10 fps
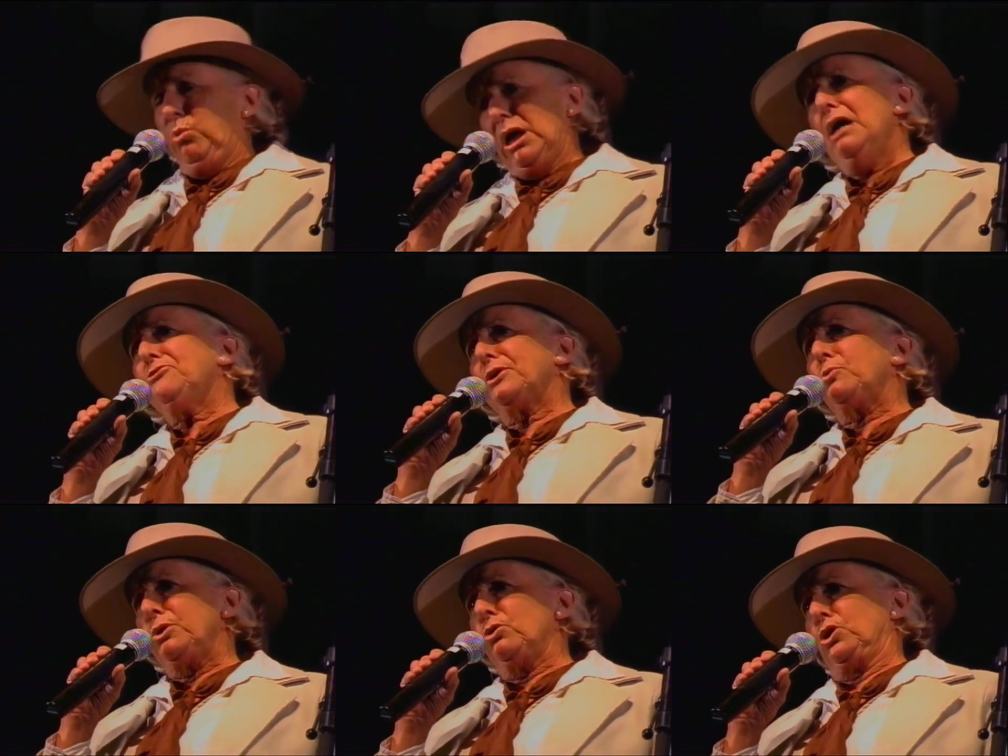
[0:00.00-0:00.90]
Well, I
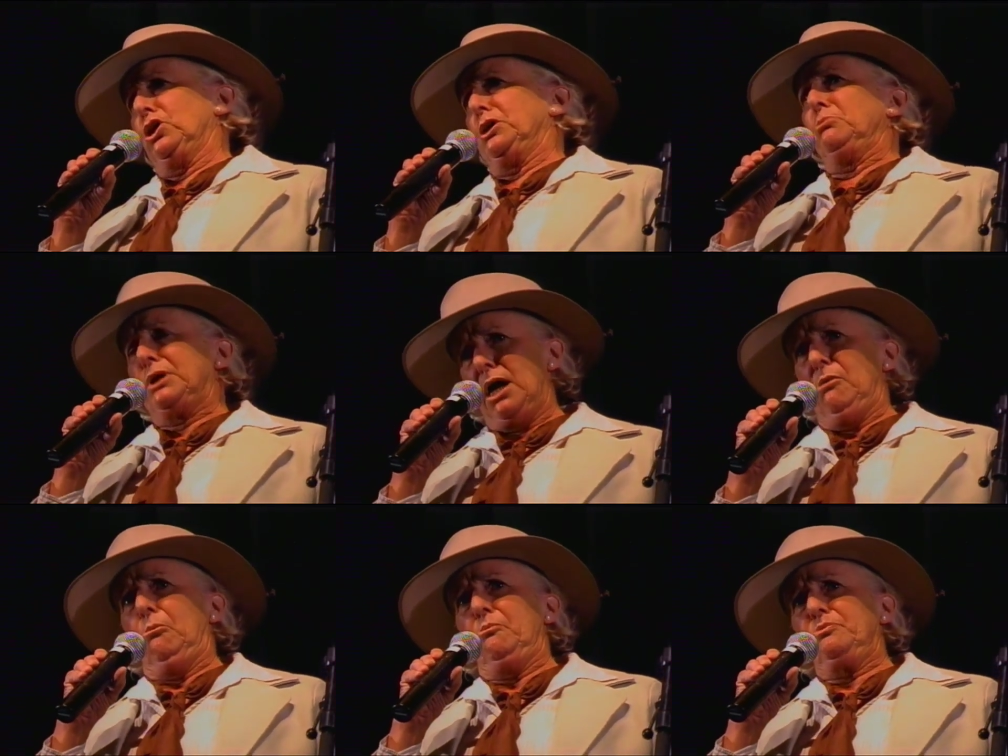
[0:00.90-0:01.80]
think we ought to let him
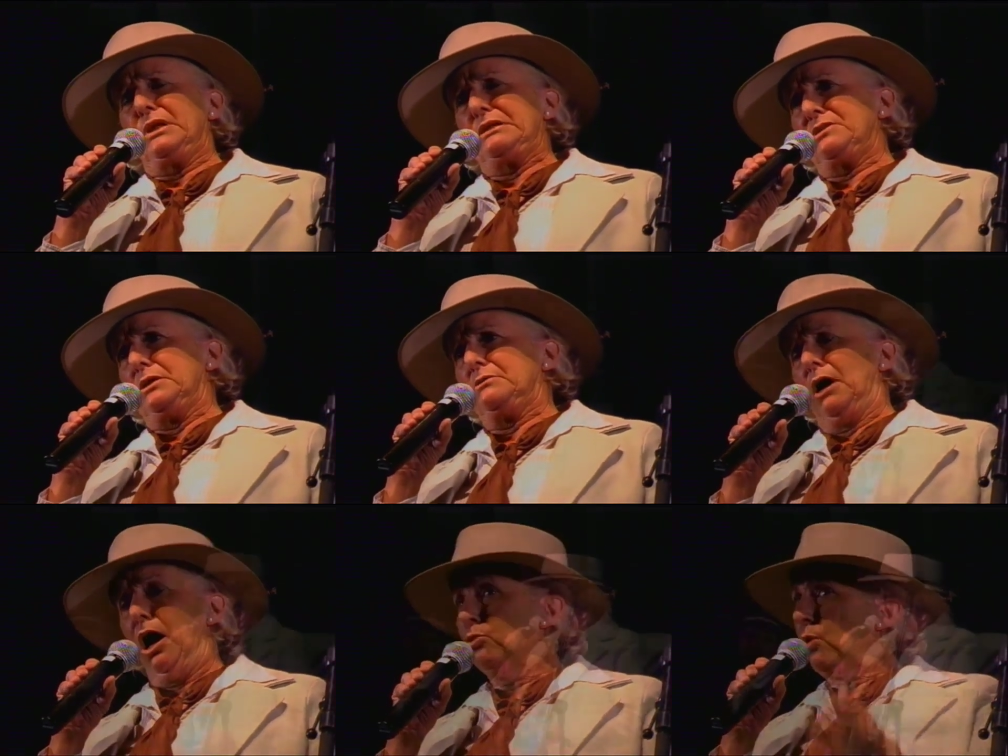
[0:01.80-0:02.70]
come, he said.
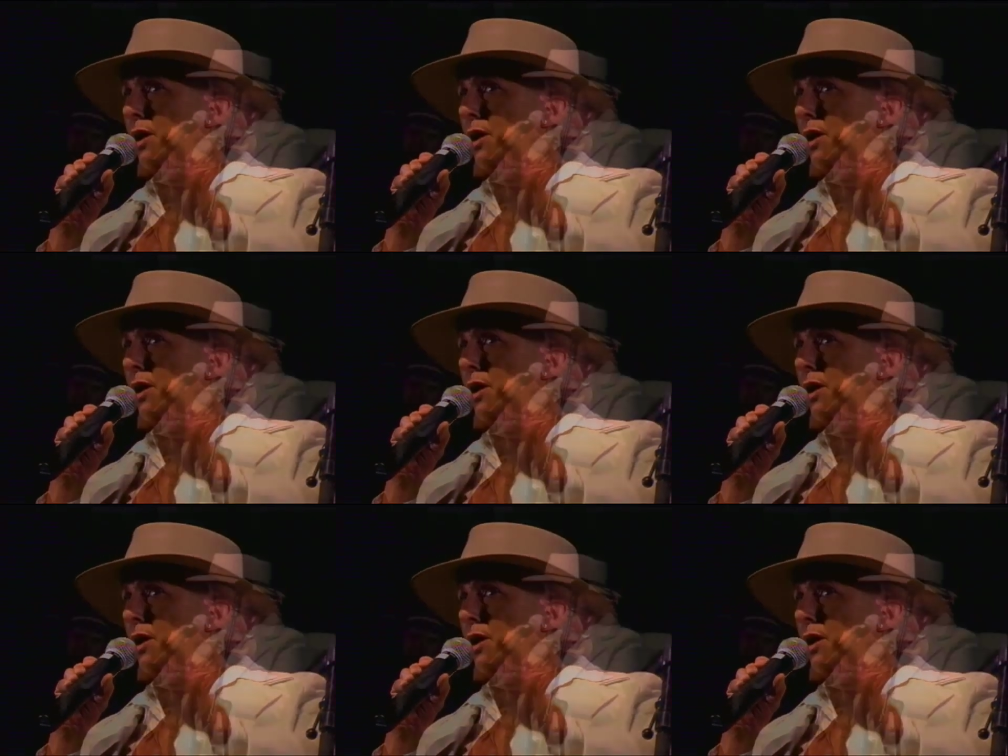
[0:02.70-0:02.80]
I'll